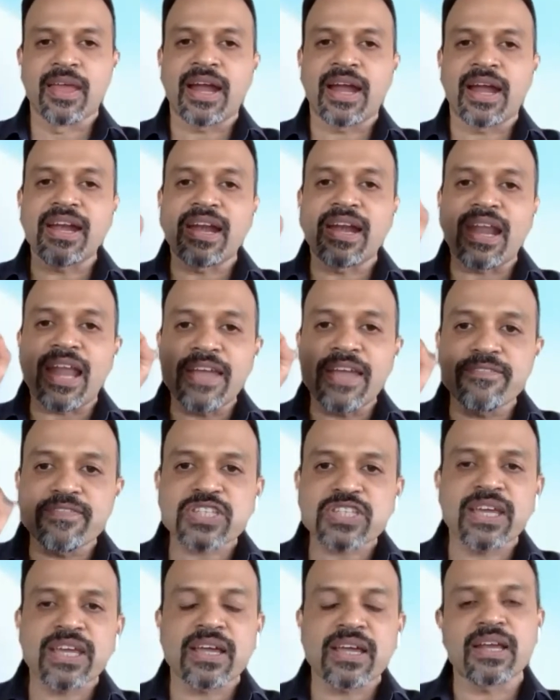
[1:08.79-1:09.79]
And life right.
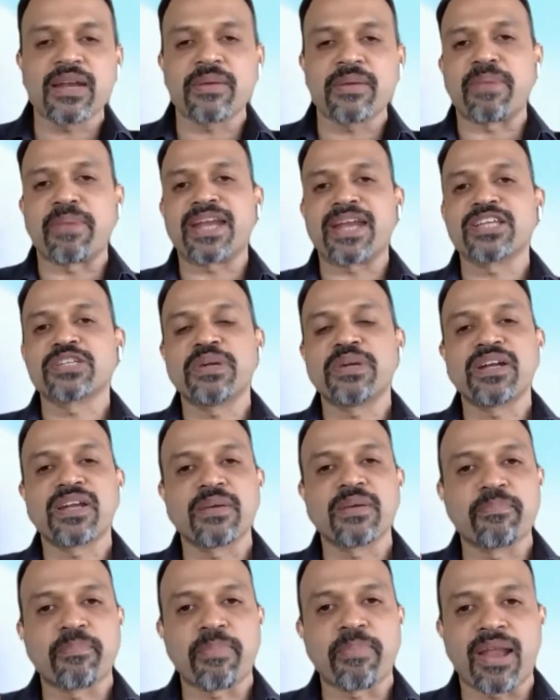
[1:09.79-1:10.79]
cycle management
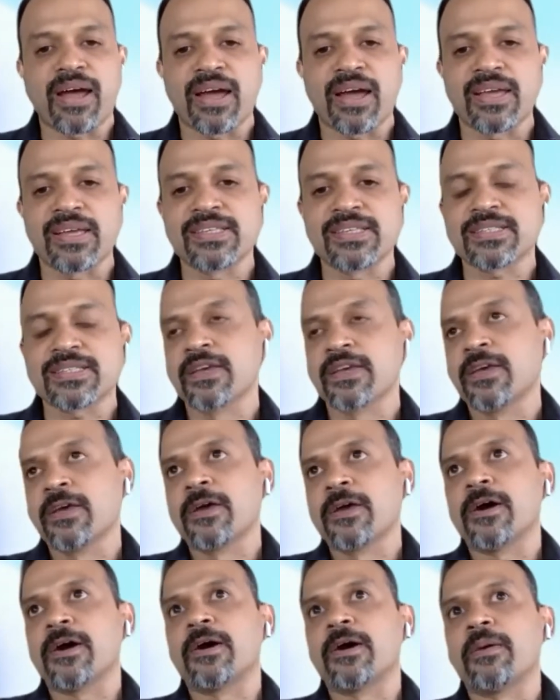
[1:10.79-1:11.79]
implies
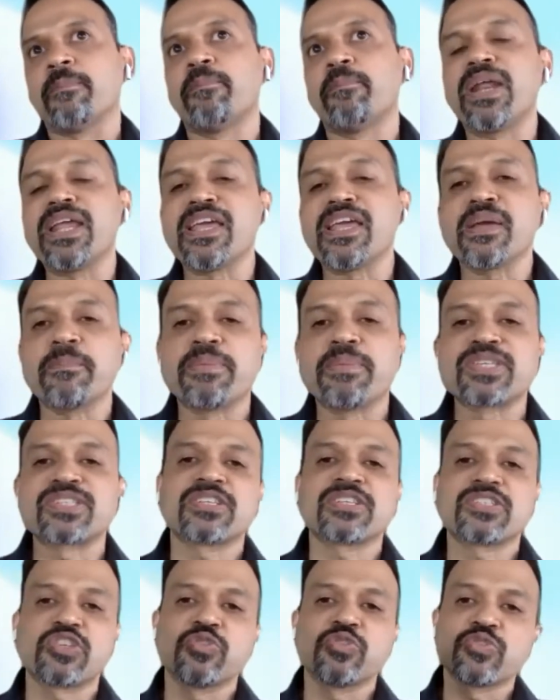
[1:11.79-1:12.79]
uh, bringing
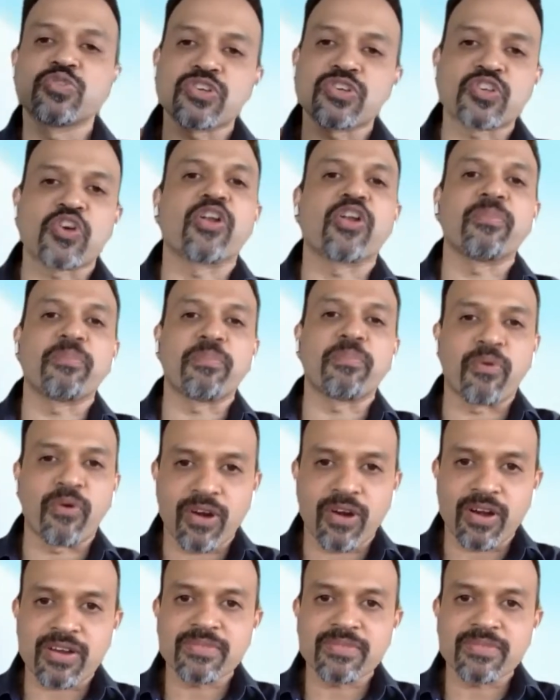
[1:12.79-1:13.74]
business users on board